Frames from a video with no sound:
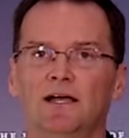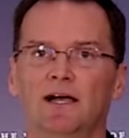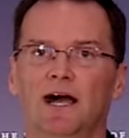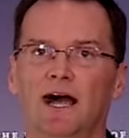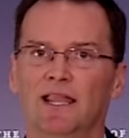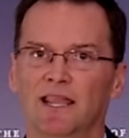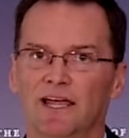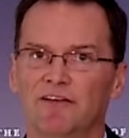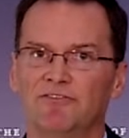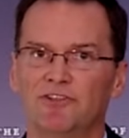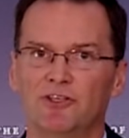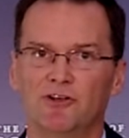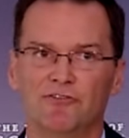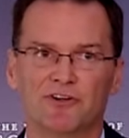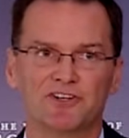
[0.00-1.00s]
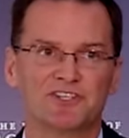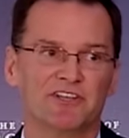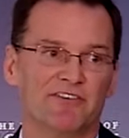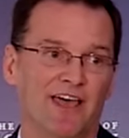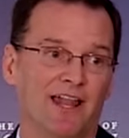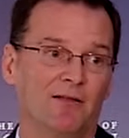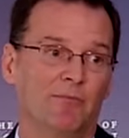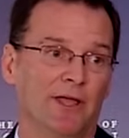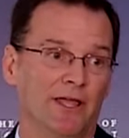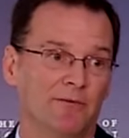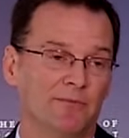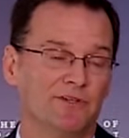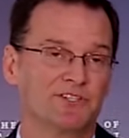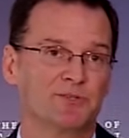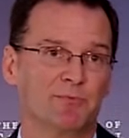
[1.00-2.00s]
I left the University of
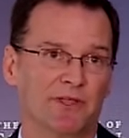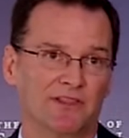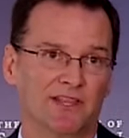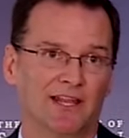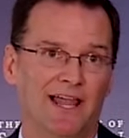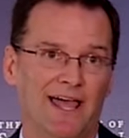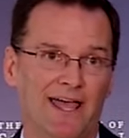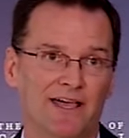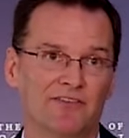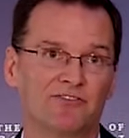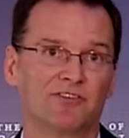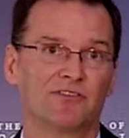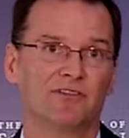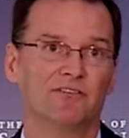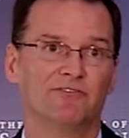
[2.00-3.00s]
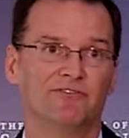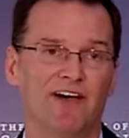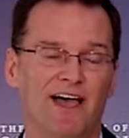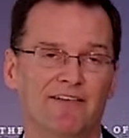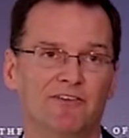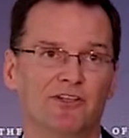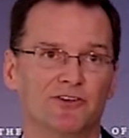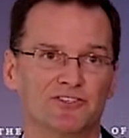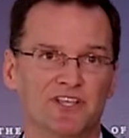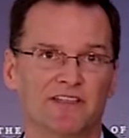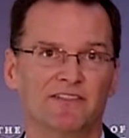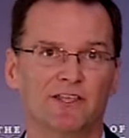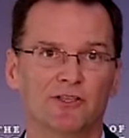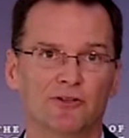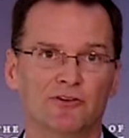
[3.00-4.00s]
Alabama, spent the last 5 years at
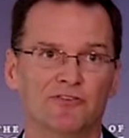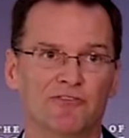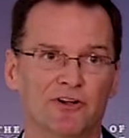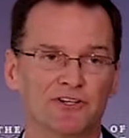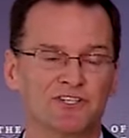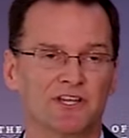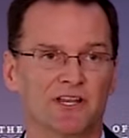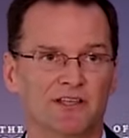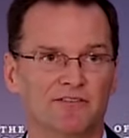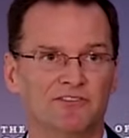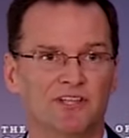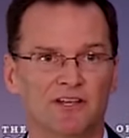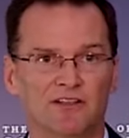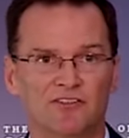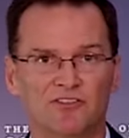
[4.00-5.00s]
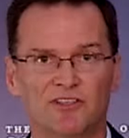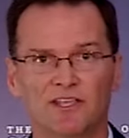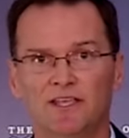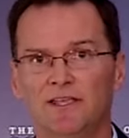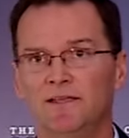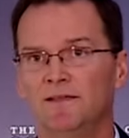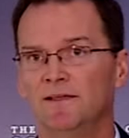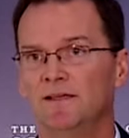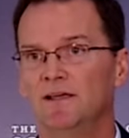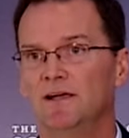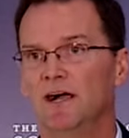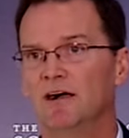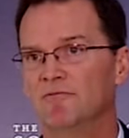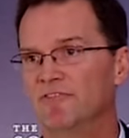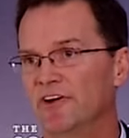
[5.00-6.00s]
the University of Tennessee.
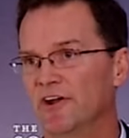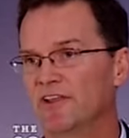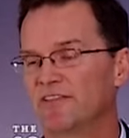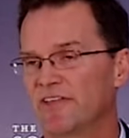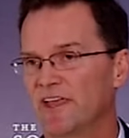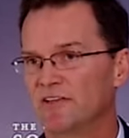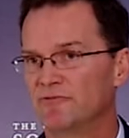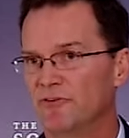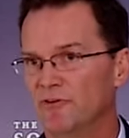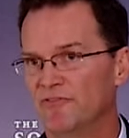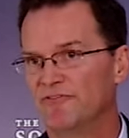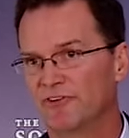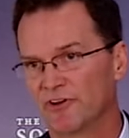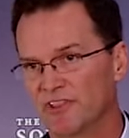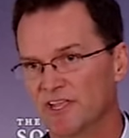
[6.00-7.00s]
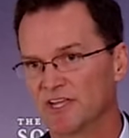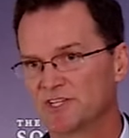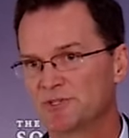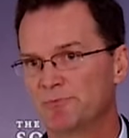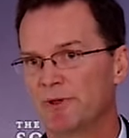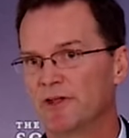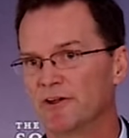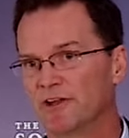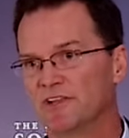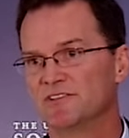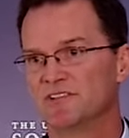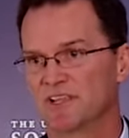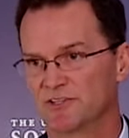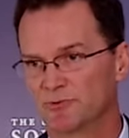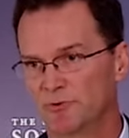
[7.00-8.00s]
I'm very thankful for the experience
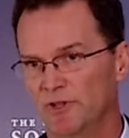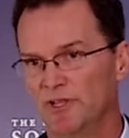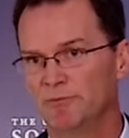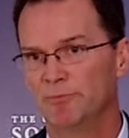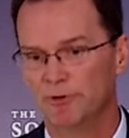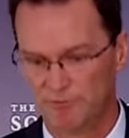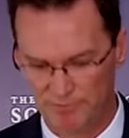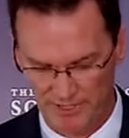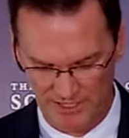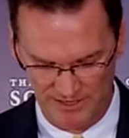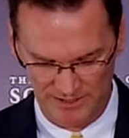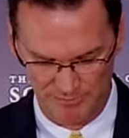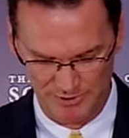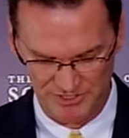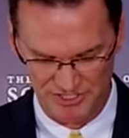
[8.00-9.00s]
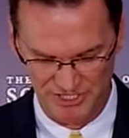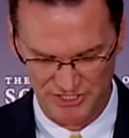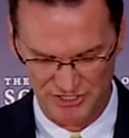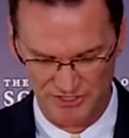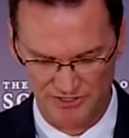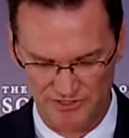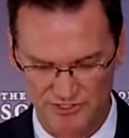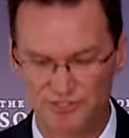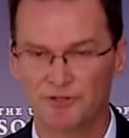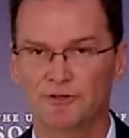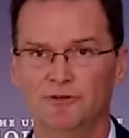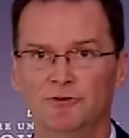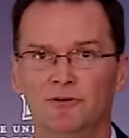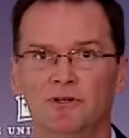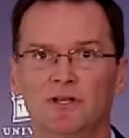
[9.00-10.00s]
that's really put me in the position
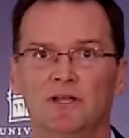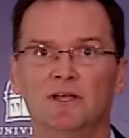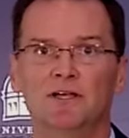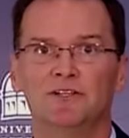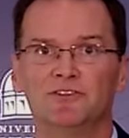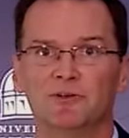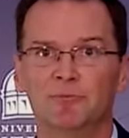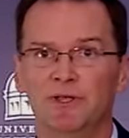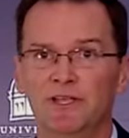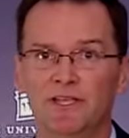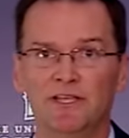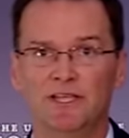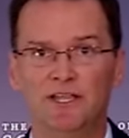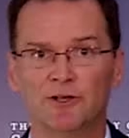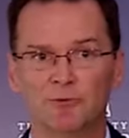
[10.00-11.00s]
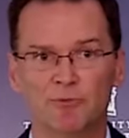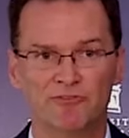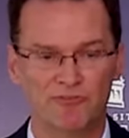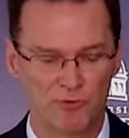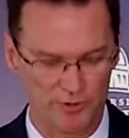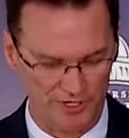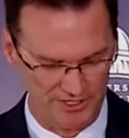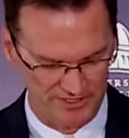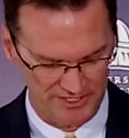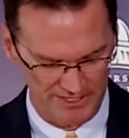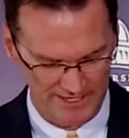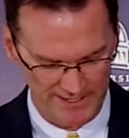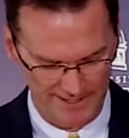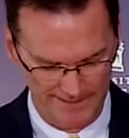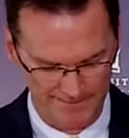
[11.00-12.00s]
to be here before you
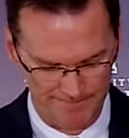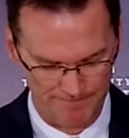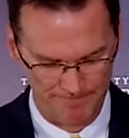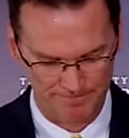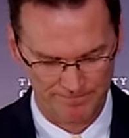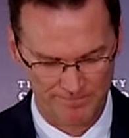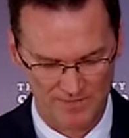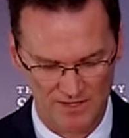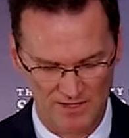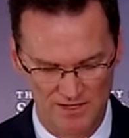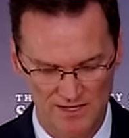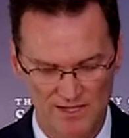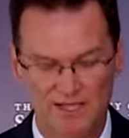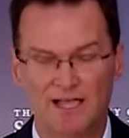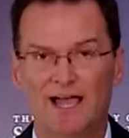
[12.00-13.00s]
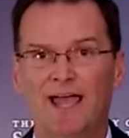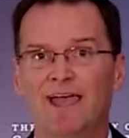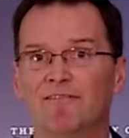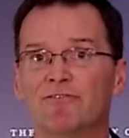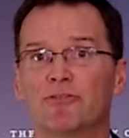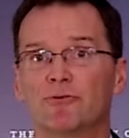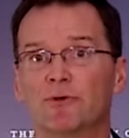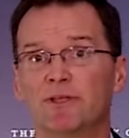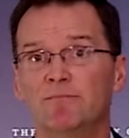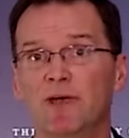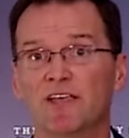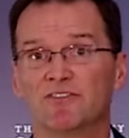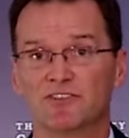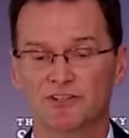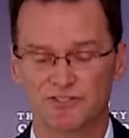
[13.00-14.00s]
today. I have three
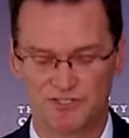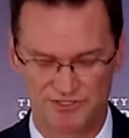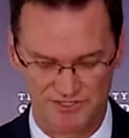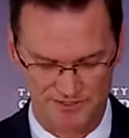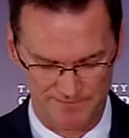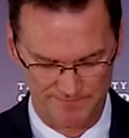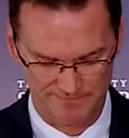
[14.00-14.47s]
messages.